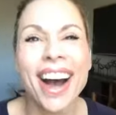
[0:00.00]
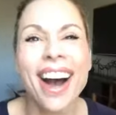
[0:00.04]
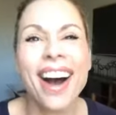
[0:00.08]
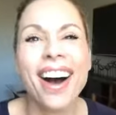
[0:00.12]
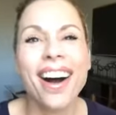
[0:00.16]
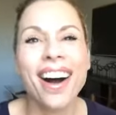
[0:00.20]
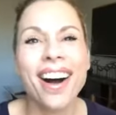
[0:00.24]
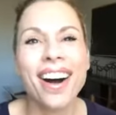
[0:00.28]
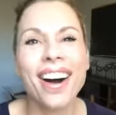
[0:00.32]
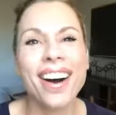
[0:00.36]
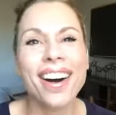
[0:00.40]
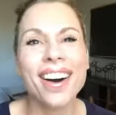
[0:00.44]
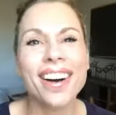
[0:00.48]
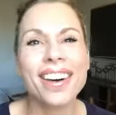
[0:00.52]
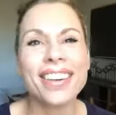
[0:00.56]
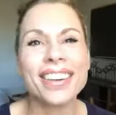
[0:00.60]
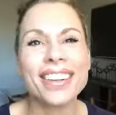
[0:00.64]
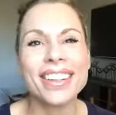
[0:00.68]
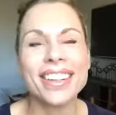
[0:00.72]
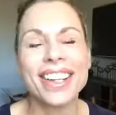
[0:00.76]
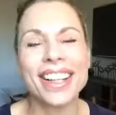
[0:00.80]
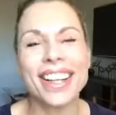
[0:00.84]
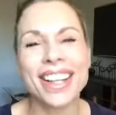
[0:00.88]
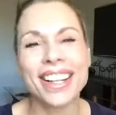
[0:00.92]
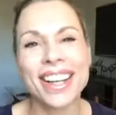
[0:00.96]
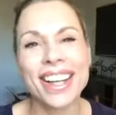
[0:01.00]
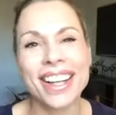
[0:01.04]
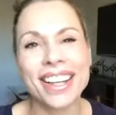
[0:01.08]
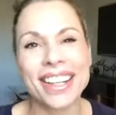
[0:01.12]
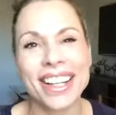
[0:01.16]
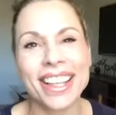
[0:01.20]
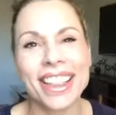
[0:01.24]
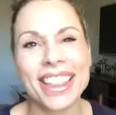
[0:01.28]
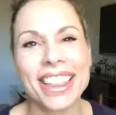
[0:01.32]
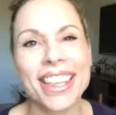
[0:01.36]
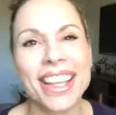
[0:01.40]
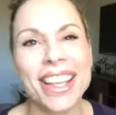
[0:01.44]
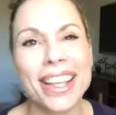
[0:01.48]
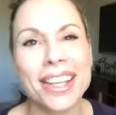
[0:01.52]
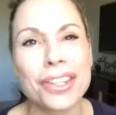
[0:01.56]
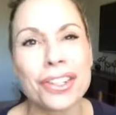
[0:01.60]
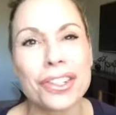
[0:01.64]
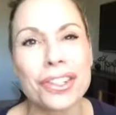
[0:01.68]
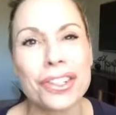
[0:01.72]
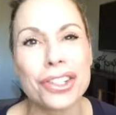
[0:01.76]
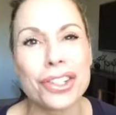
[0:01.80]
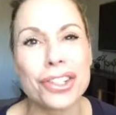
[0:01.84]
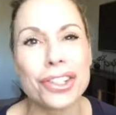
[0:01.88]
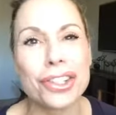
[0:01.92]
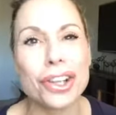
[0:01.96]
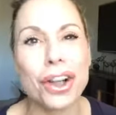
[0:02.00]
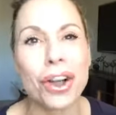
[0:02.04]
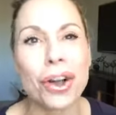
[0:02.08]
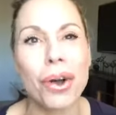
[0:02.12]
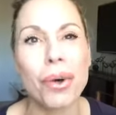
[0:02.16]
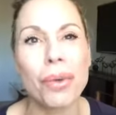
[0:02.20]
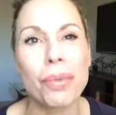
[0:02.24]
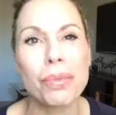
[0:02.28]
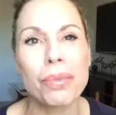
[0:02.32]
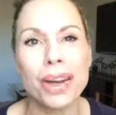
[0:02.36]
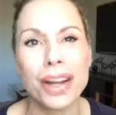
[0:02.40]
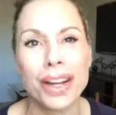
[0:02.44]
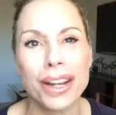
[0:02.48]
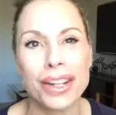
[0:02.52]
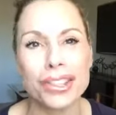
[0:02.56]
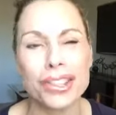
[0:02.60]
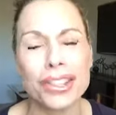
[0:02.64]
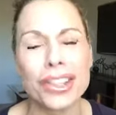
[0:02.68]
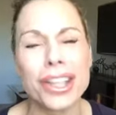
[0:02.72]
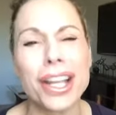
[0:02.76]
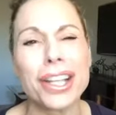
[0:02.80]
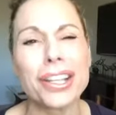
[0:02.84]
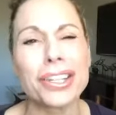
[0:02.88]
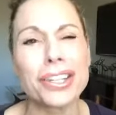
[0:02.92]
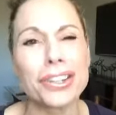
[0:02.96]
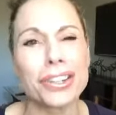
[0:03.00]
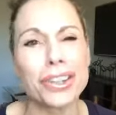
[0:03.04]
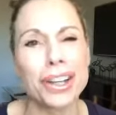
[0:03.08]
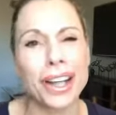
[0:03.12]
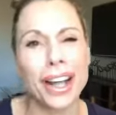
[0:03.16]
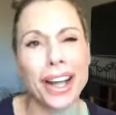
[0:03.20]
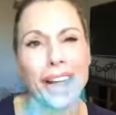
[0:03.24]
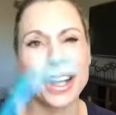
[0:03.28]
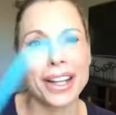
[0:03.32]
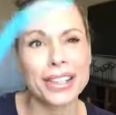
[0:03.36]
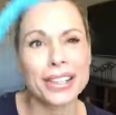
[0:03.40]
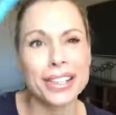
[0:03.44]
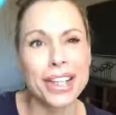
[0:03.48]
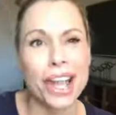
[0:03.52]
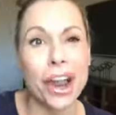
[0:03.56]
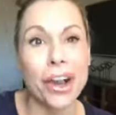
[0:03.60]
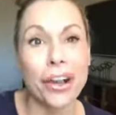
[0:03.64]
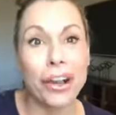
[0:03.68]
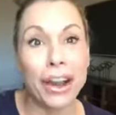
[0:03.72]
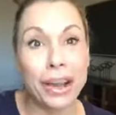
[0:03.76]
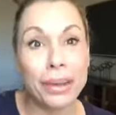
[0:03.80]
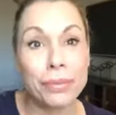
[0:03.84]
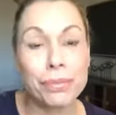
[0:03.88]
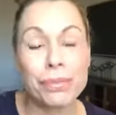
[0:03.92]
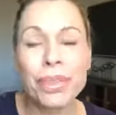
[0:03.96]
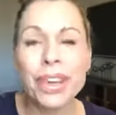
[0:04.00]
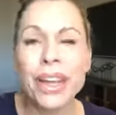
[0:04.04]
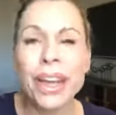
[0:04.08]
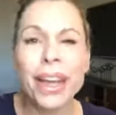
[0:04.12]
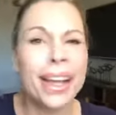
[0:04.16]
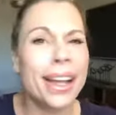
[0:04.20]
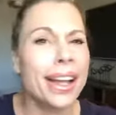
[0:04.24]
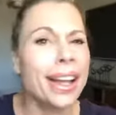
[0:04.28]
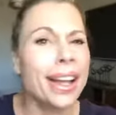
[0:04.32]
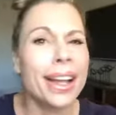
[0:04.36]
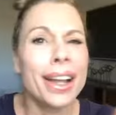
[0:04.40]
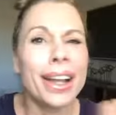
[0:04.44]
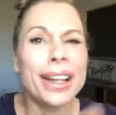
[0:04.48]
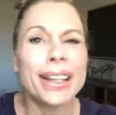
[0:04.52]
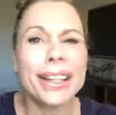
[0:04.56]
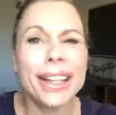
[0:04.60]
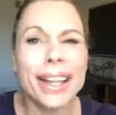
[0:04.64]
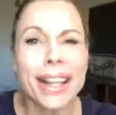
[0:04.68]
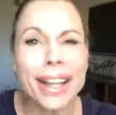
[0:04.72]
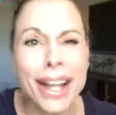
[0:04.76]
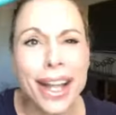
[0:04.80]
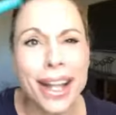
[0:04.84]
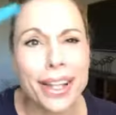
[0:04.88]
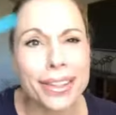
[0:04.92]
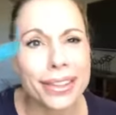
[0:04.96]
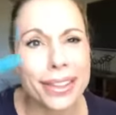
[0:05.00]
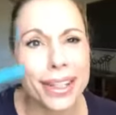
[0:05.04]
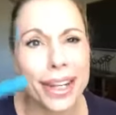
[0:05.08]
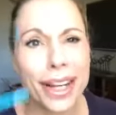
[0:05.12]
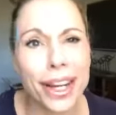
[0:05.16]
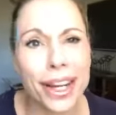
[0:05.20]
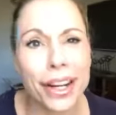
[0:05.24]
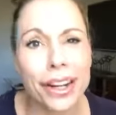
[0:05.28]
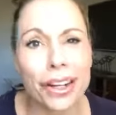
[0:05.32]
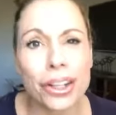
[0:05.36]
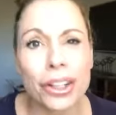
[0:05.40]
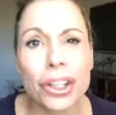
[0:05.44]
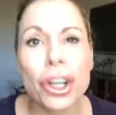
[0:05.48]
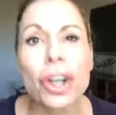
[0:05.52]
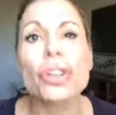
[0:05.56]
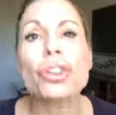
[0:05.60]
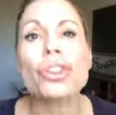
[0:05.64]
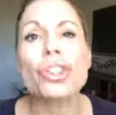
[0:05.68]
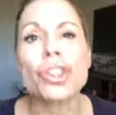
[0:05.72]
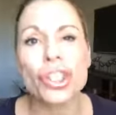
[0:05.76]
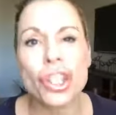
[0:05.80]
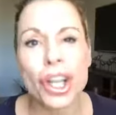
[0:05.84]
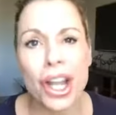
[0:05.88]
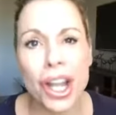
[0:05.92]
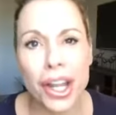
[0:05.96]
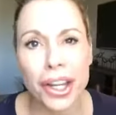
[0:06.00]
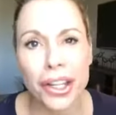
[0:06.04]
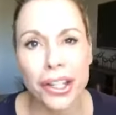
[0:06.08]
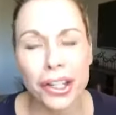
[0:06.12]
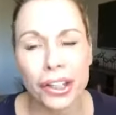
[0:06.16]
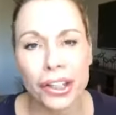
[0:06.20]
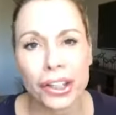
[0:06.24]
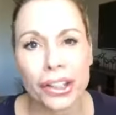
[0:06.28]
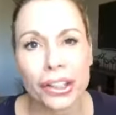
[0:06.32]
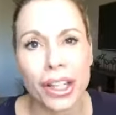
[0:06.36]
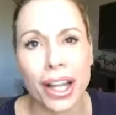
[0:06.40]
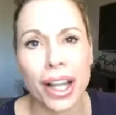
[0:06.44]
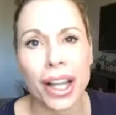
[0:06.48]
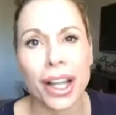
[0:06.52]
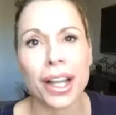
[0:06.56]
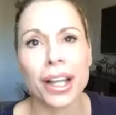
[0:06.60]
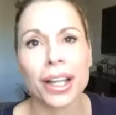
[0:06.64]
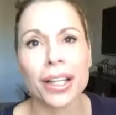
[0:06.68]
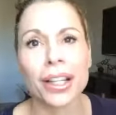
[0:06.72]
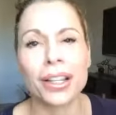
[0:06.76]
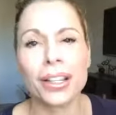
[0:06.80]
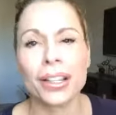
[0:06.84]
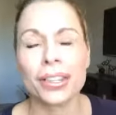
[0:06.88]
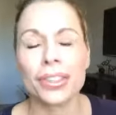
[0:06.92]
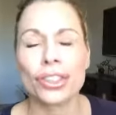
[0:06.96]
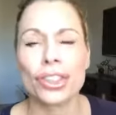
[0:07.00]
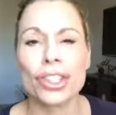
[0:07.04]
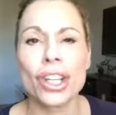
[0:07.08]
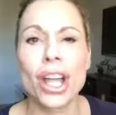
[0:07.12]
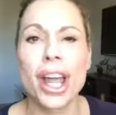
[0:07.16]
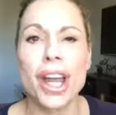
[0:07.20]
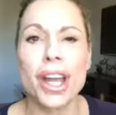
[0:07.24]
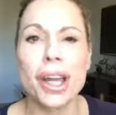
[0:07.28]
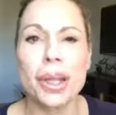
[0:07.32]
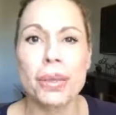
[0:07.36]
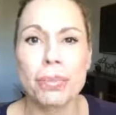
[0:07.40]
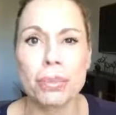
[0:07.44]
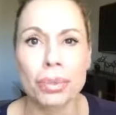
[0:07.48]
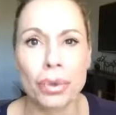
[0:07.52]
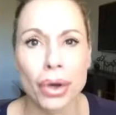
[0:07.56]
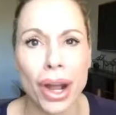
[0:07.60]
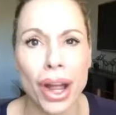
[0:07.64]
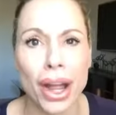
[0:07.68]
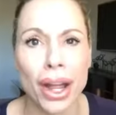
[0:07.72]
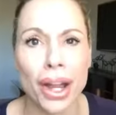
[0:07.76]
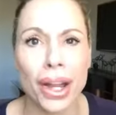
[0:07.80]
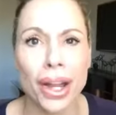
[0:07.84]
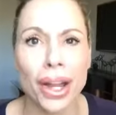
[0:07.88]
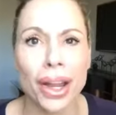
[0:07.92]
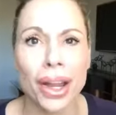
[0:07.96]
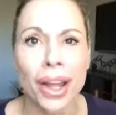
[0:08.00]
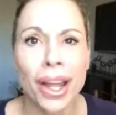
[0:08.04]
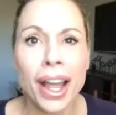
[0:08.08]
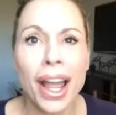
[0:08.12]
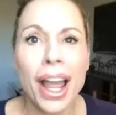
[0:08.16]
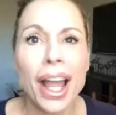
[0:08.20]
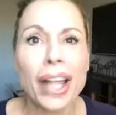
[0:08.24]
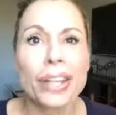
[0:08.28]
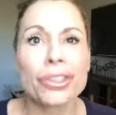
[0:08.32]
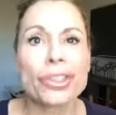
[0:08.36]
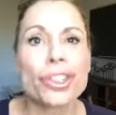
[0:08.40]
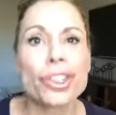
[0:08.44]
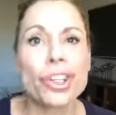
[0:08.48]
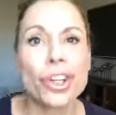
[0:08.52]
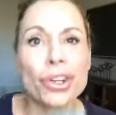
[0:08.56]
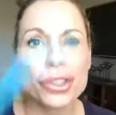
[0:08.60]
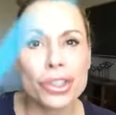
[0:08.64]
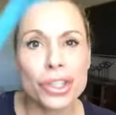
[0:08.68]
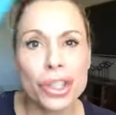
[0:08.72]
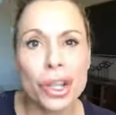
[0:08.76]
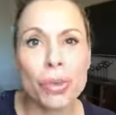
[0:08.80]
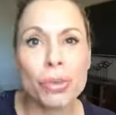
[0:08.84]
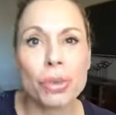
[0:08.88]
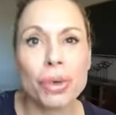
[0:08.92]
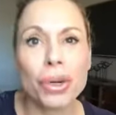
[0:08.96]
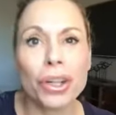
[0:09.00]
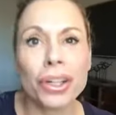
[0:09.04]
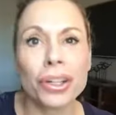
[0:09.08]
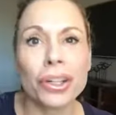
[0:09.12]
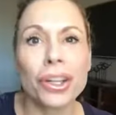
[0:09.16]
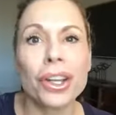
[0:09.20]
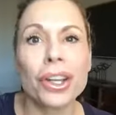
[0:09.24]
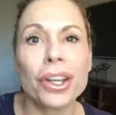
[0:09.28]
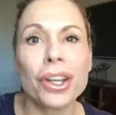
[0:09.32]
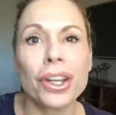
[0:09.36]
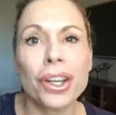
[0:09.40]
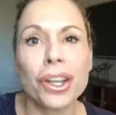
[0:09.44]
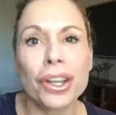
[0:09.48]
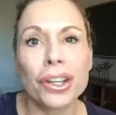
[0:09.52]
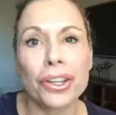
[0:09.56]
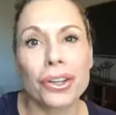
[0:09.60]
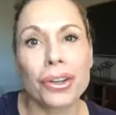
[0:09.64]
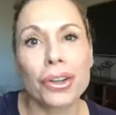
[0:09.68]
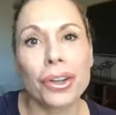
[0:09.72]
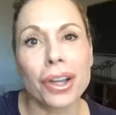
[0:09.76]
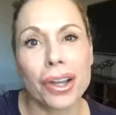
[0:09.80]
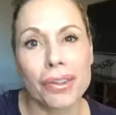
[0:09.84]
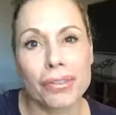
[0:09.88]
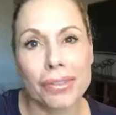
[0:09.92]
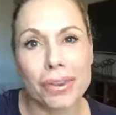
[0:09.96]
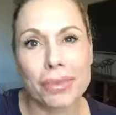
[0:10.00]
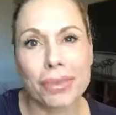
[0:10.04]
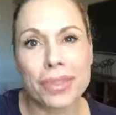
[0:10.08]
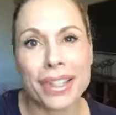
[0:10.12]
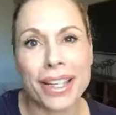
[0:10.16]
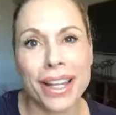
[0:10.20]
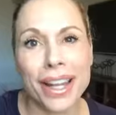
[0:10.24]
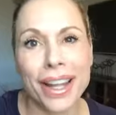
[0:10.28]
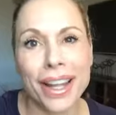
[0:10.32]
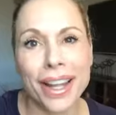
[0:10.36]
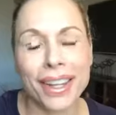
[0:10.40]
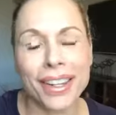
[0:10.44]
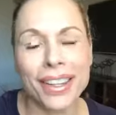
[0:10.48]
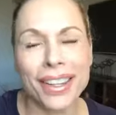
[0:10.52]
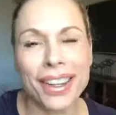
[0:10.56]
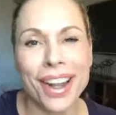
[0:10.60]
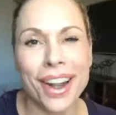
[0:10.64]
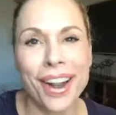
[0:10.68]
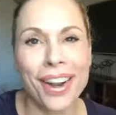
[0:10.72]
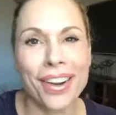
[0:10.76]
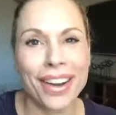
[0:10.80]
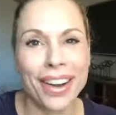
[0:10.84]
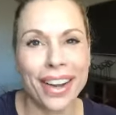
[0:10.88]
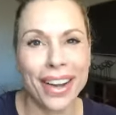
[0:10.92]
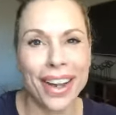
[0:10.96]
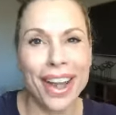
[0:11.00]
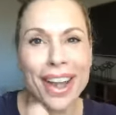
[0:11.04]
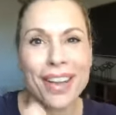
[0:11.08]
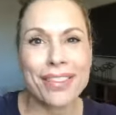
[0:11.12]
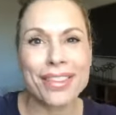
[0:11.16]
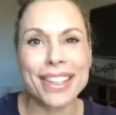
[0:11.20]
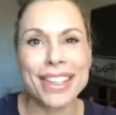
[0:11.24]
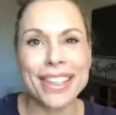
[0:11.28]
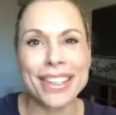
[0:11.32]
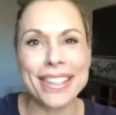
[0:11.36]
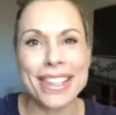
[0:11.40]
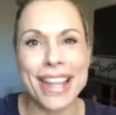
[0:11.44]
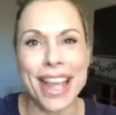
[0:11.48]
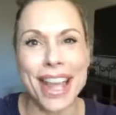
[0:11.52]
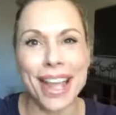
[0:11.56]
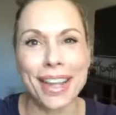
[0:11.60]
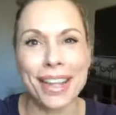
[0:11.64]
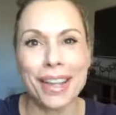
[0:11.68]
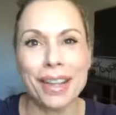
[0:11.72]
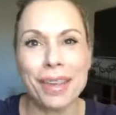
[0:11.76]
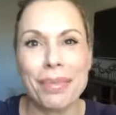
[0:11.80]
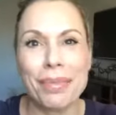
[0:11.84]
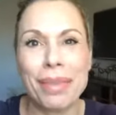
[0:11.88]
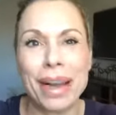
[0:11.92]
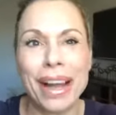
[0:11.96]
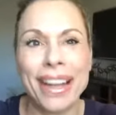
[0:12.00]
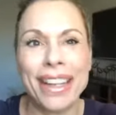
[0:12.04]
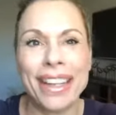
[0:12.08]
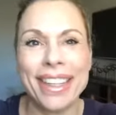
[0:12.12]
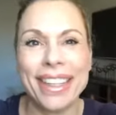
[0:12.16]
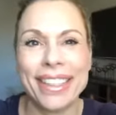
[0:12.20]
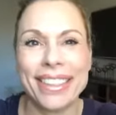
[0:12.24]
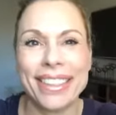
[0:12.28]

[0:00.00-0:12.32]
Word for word: Oh, Leilani, thank you so much. Thank you, guys. All right, get out there. Go shine your light. Shine it bright and show someone you love them today. All right. Have a good day. Bye.